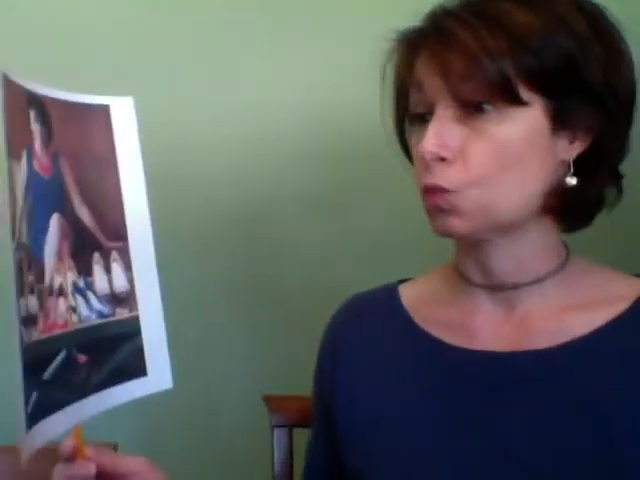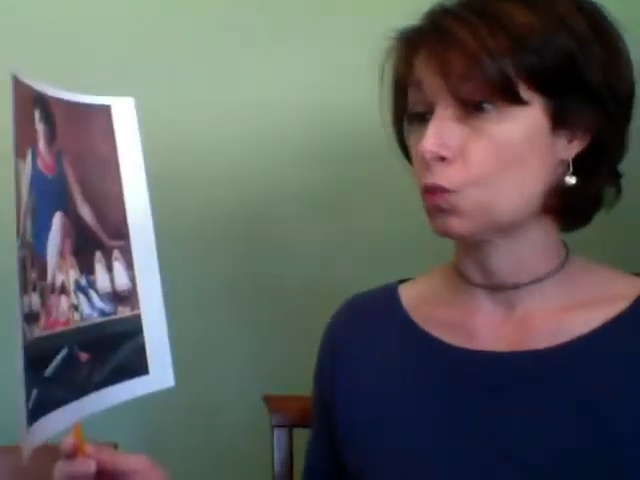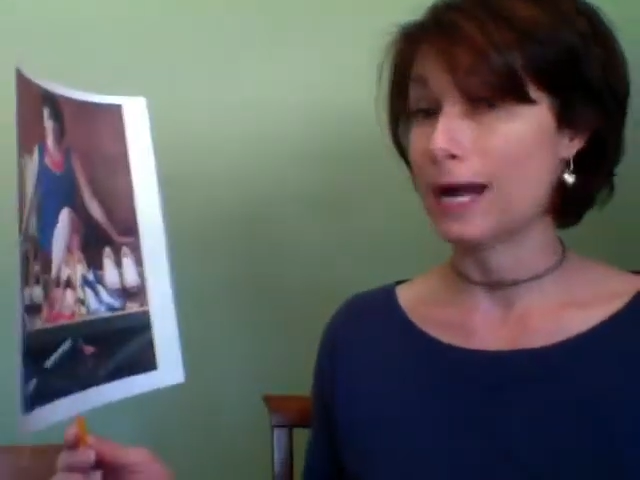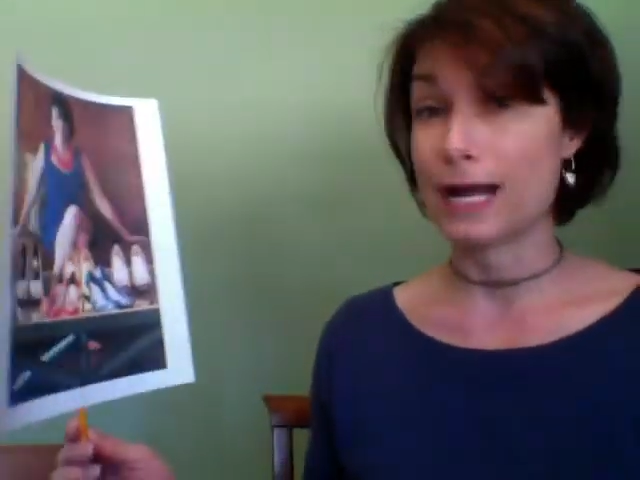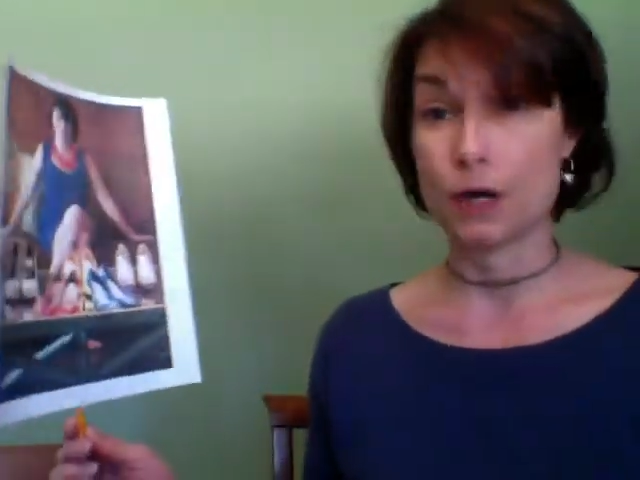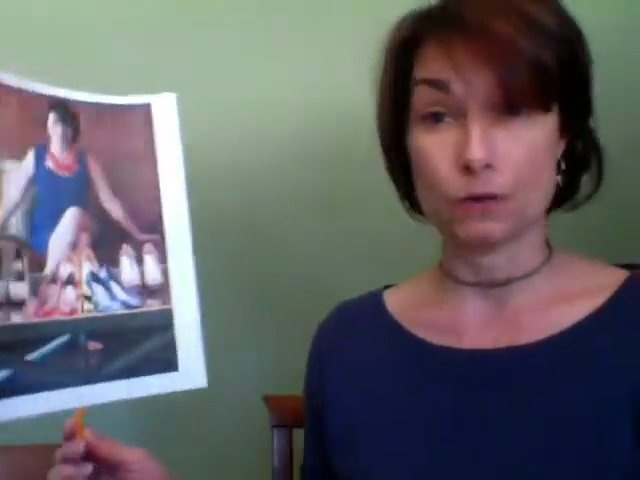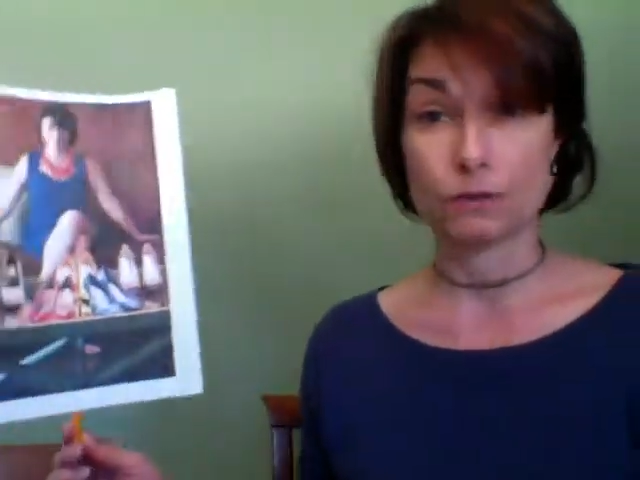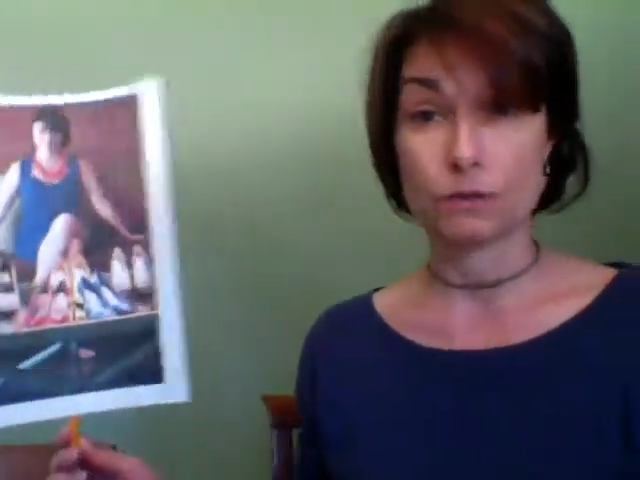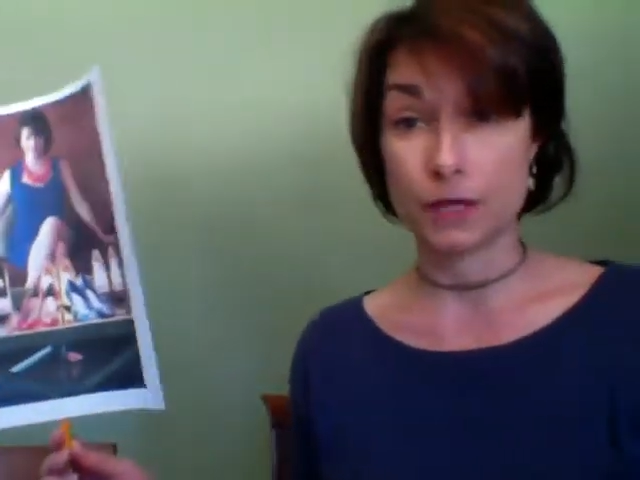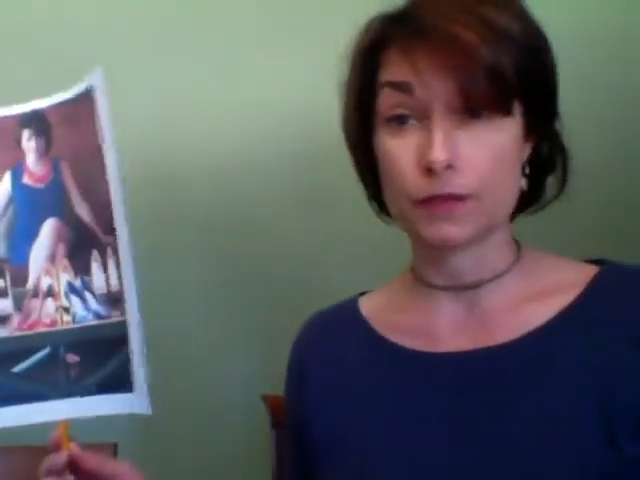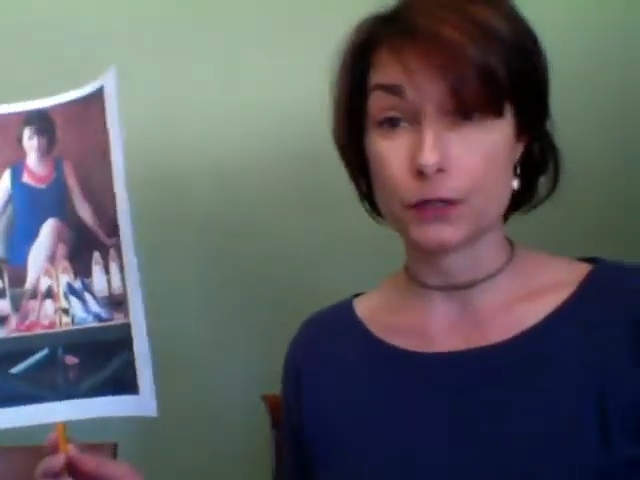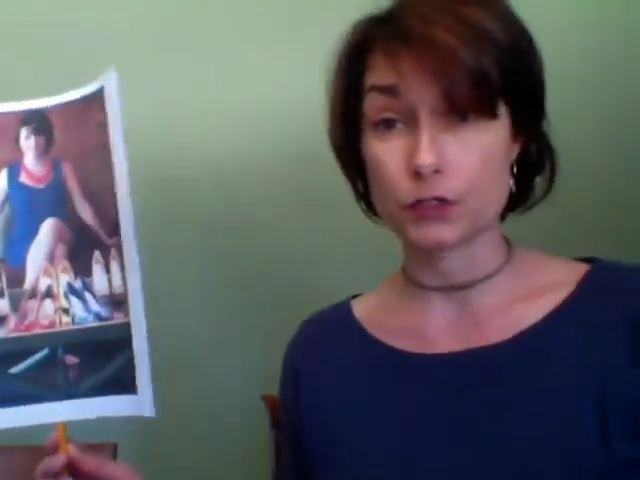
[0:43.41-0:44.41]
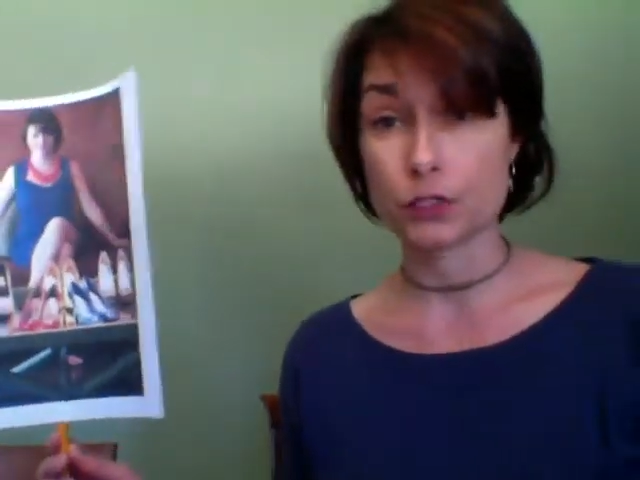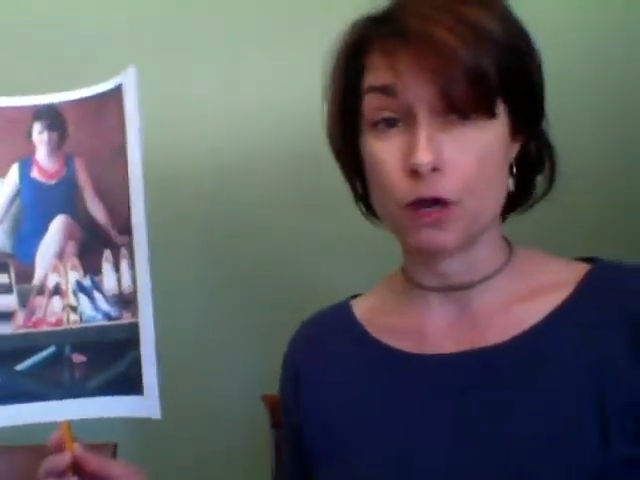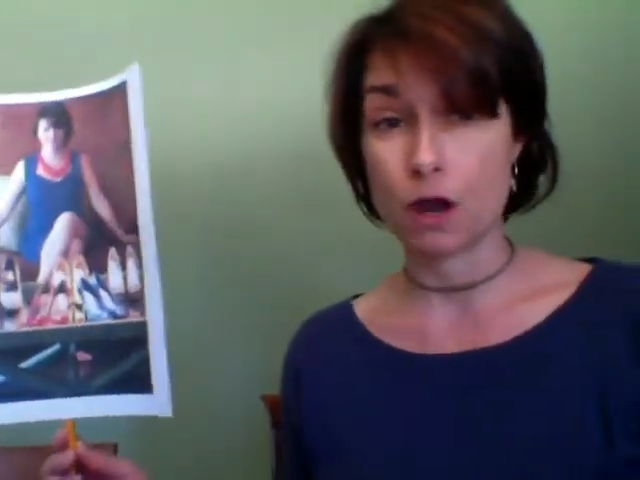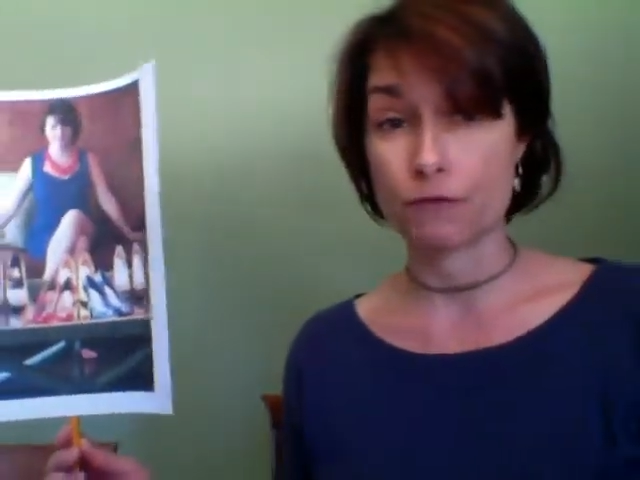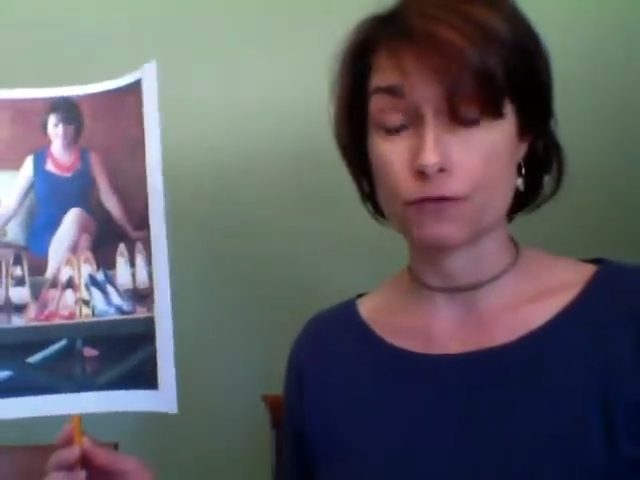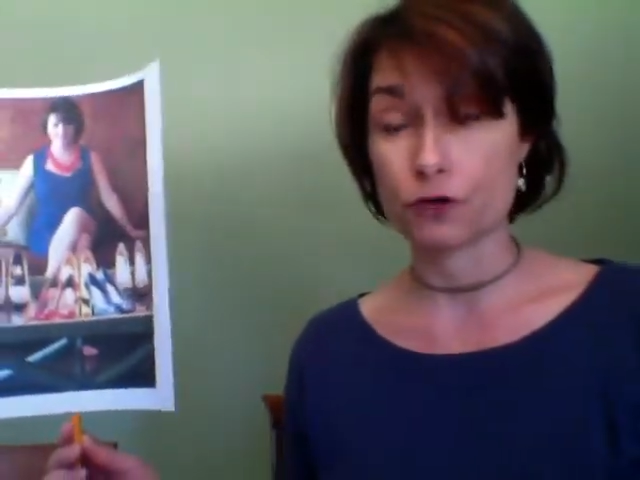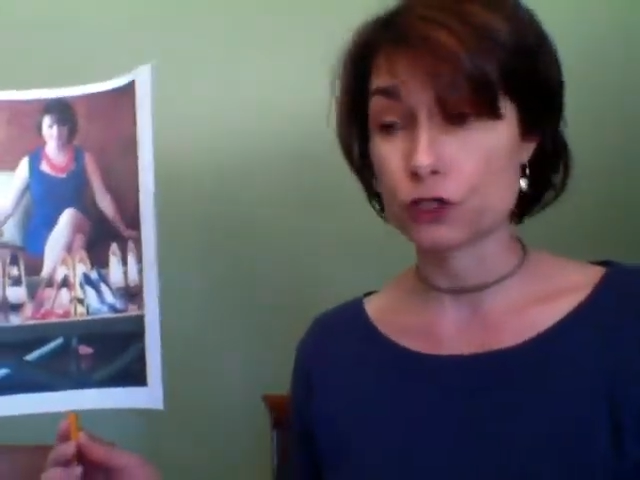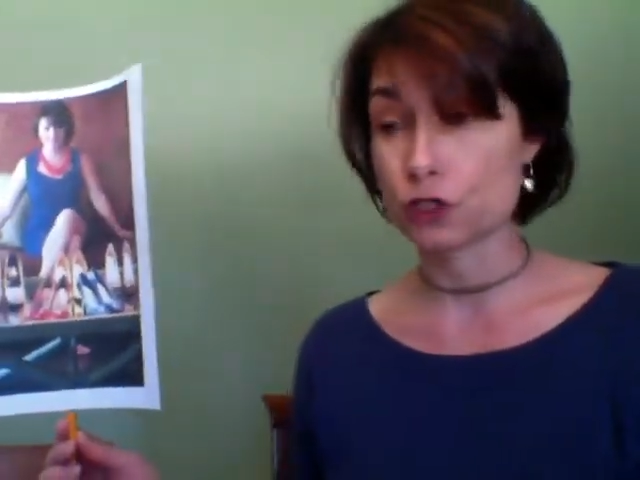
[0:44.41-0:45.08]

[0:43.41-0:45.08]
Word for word: Wow, now there's an offer.